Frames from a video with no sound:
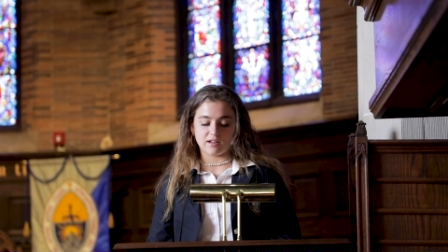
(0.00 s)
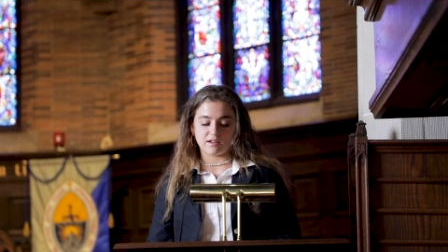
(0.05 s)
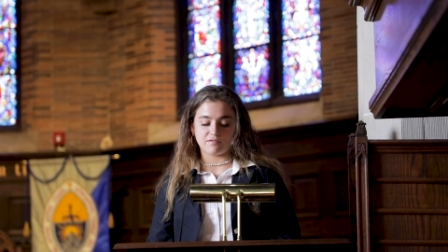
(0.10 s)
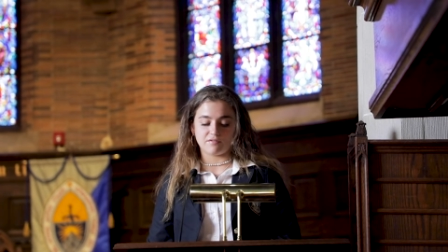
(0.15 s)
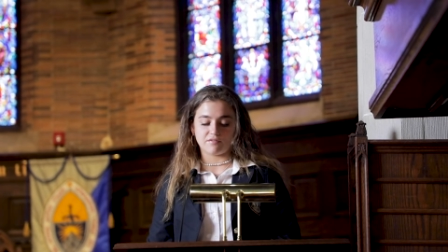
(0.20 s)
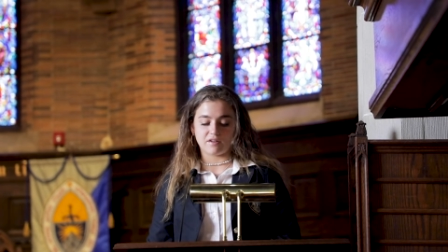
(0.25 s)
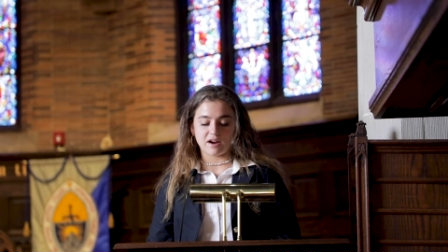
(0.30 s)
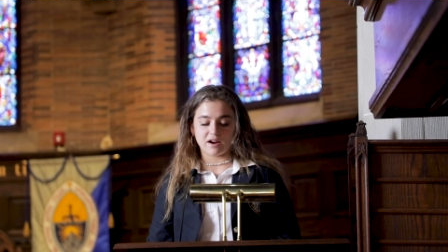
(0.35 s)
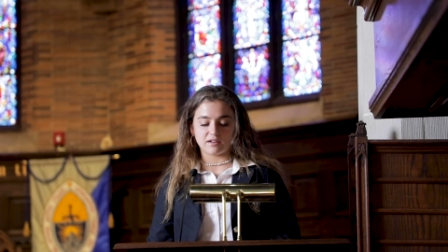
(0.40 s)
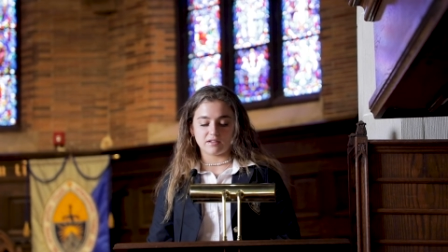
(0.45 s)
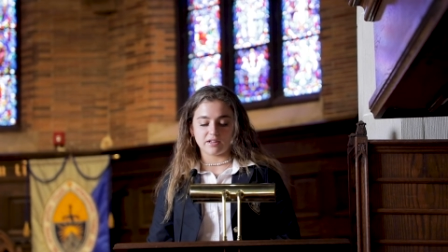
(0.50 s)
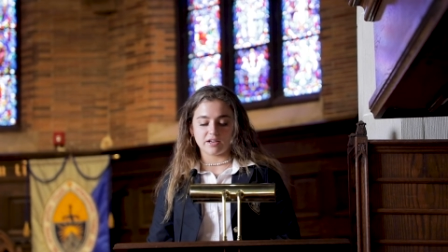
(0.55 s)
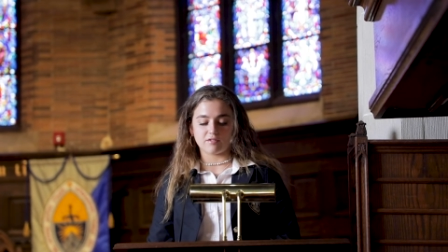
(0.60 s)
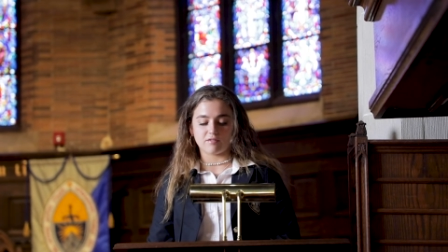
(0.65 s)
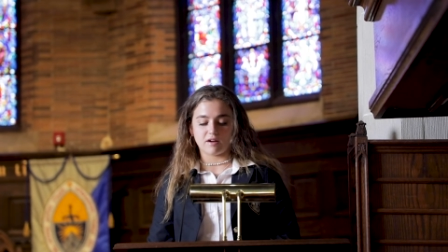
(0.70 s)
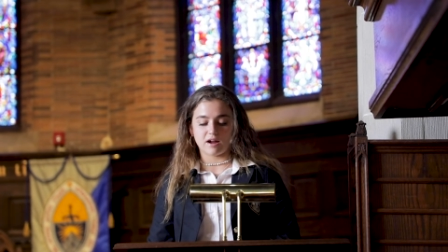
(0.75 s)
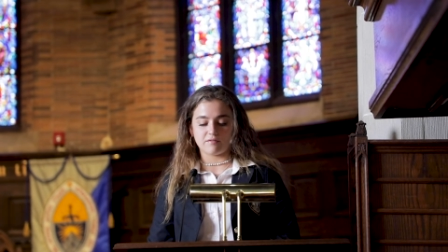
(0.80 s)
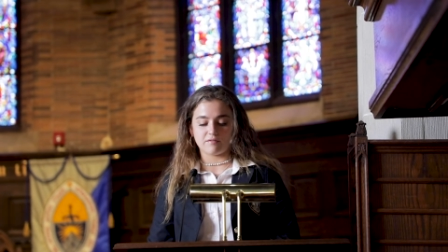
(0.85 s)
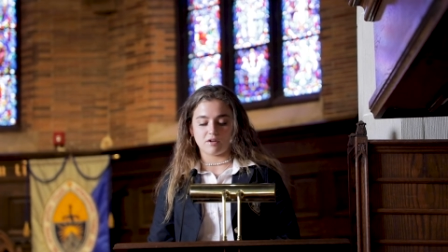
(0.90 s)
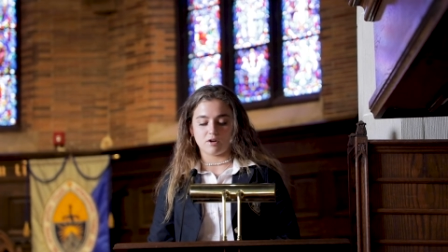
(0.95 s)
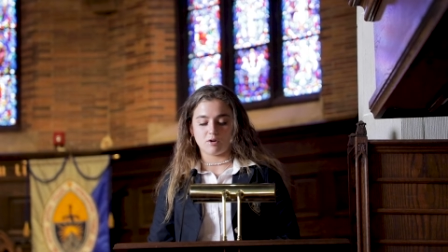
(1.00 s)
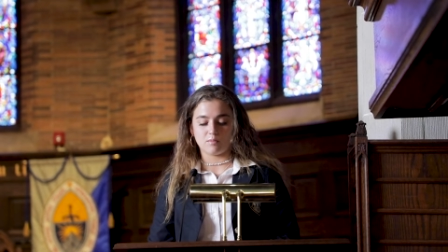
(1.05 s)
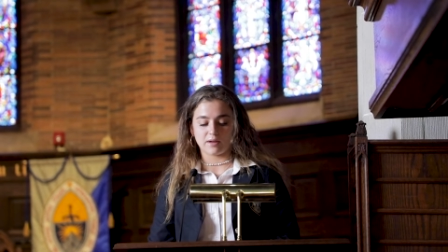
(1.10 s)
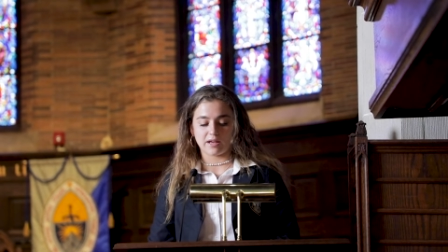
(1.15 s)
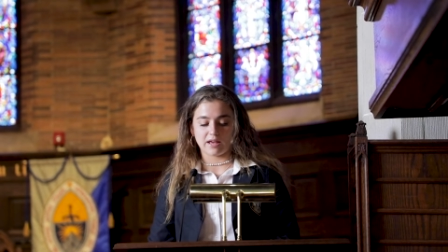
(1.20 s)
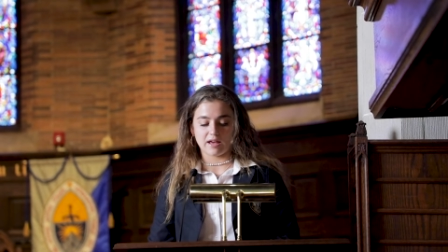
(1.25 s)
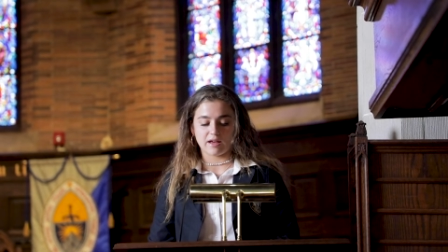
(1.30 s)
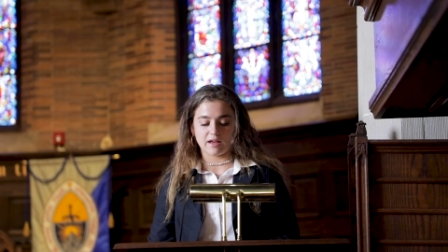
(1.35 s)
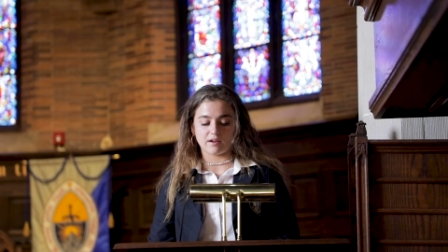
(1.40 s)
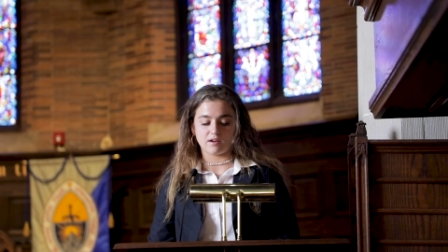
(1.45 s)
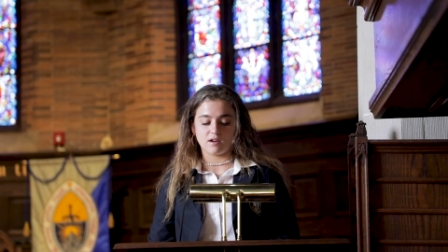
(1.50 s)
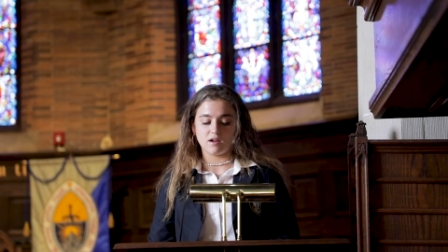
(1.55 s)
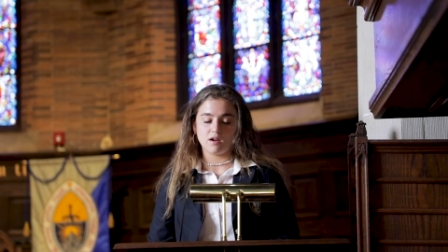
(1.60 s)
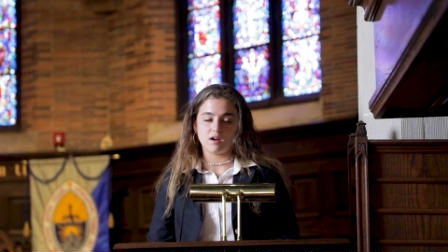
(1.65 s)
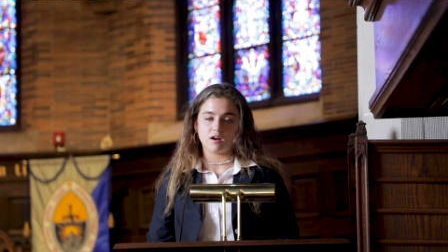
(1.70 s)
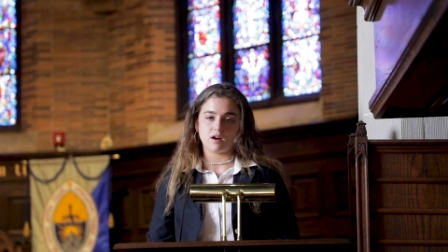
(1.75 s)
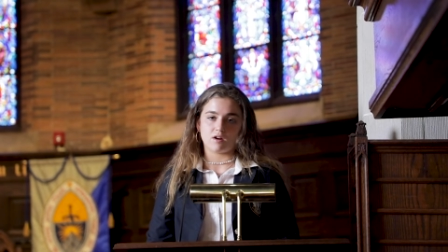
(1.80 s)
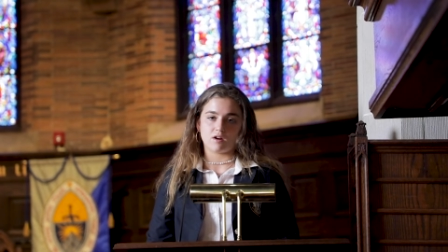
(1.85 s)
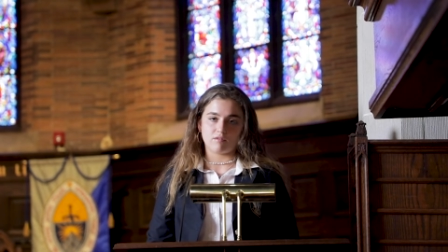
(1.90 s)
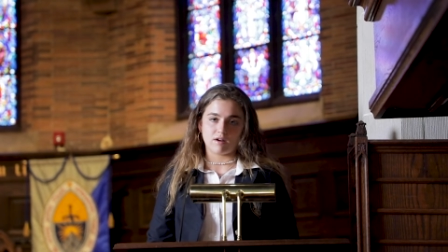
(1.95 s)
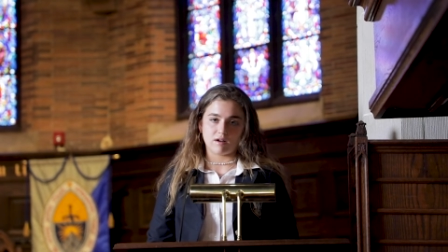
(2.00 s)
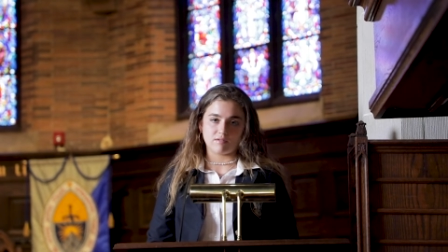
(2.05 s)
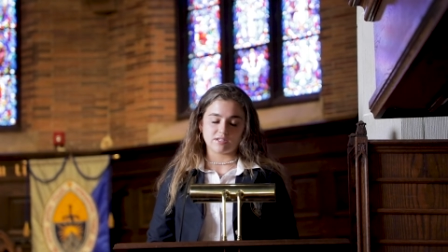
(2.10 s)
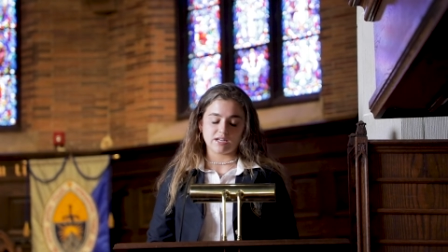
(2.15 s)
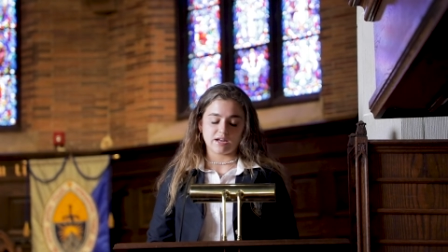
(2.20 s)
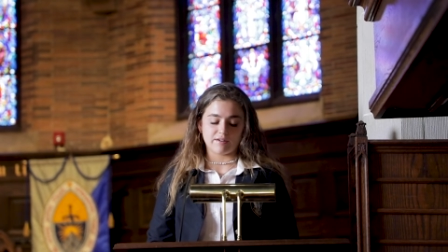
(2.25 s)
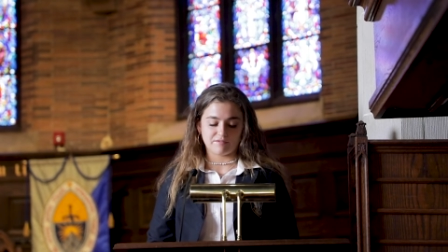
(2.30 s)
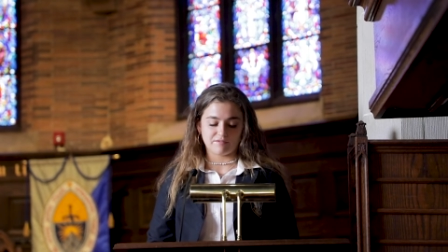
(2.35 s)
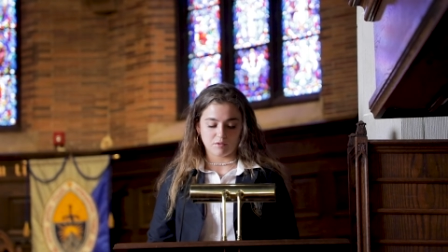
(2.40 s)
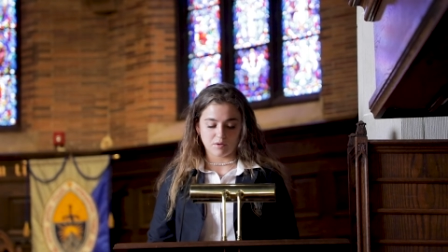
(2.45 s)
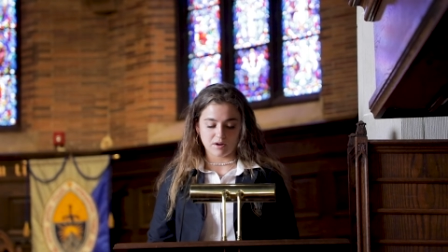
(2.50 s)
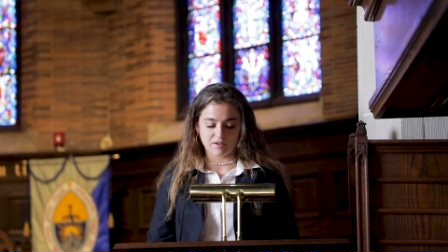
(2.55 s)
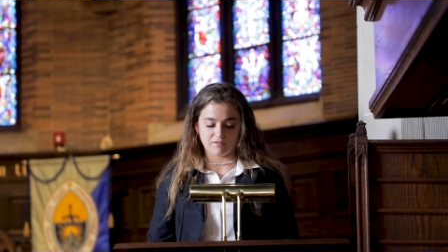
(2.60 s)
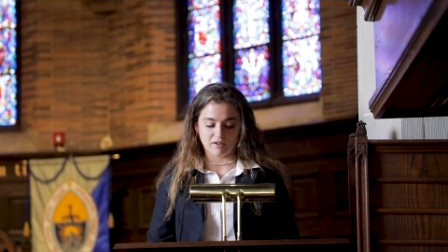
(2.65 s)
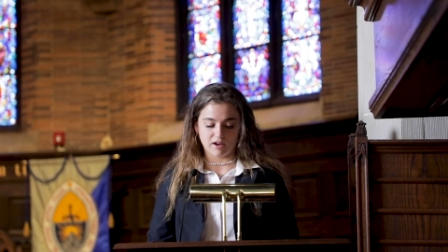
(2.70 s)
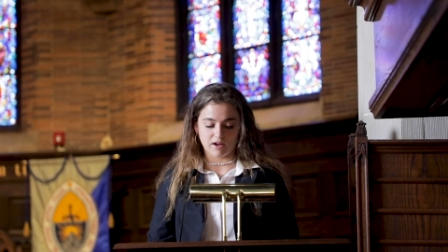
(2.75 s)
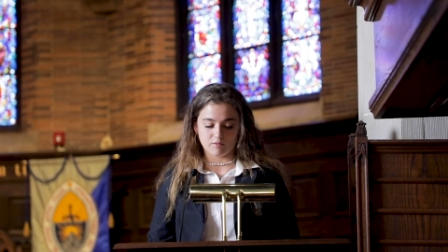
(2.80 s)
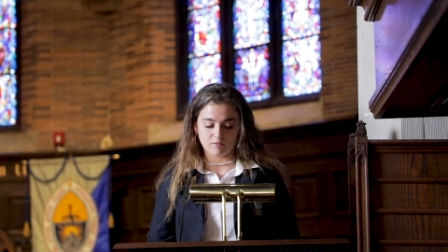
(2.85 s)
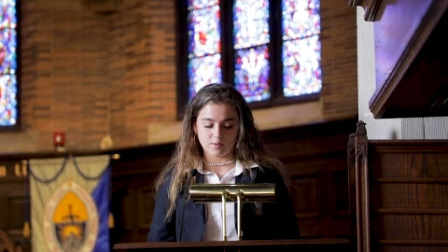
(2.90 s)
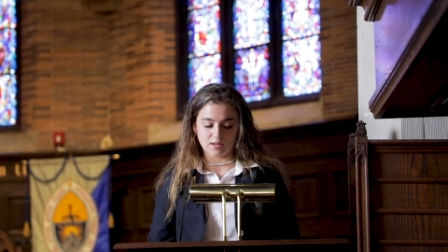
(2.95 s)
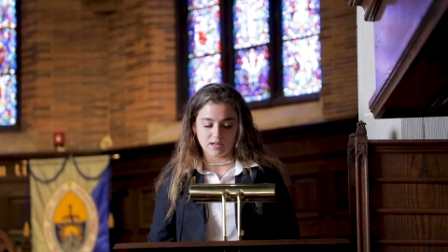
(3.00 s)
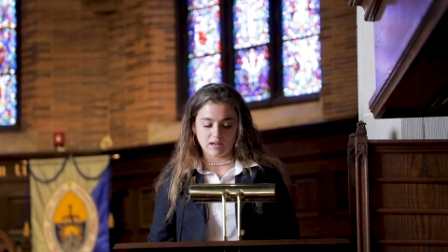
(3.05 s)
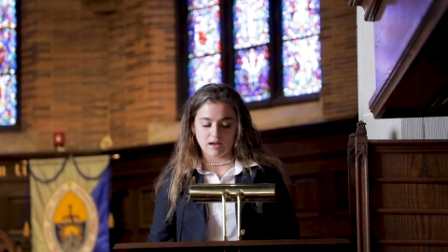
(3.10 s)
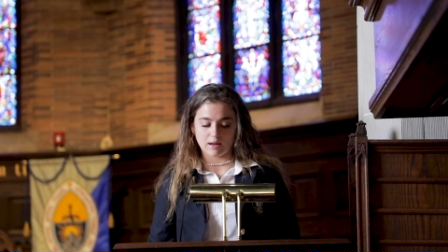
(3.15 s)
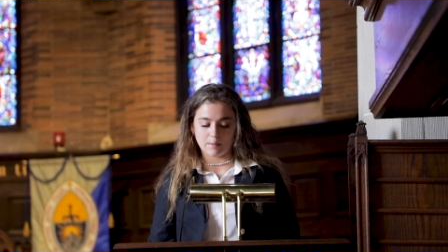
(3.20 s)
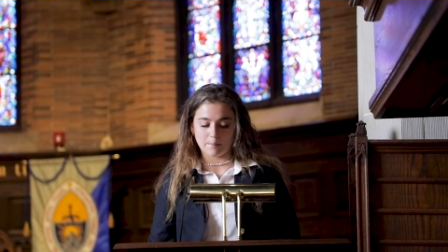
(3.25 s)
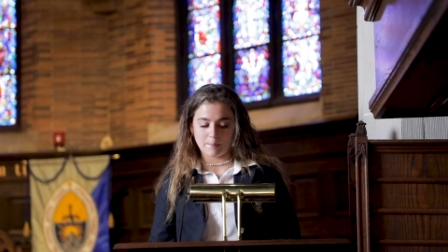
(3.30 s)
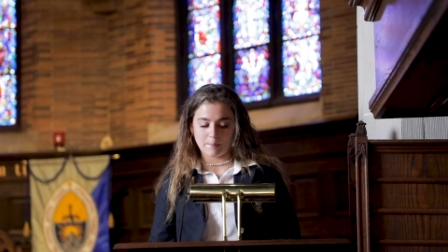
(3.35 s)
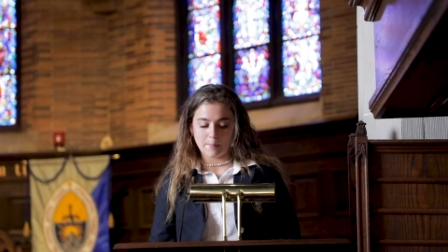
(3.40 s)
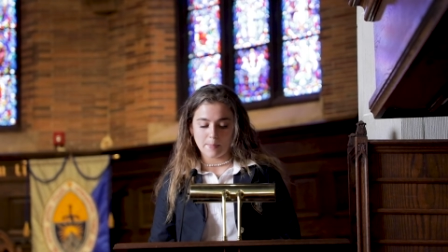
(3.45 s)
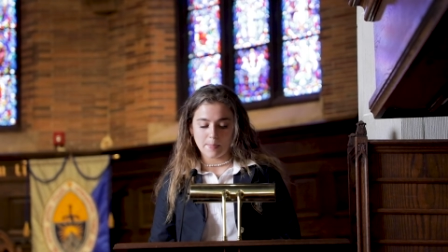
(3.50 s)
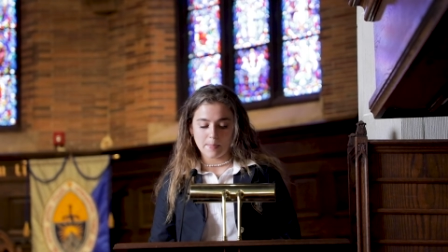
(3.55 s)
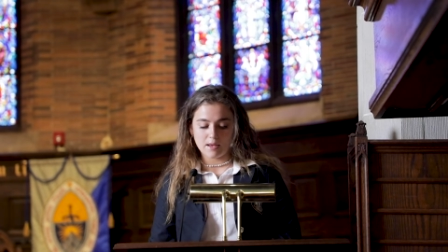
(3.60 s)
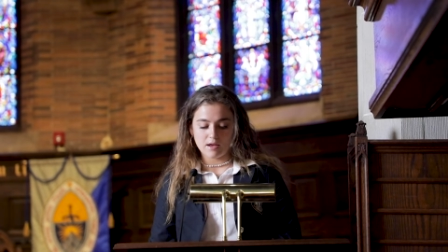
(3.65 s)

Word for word: and finally arrive home again around 10.45 p.m.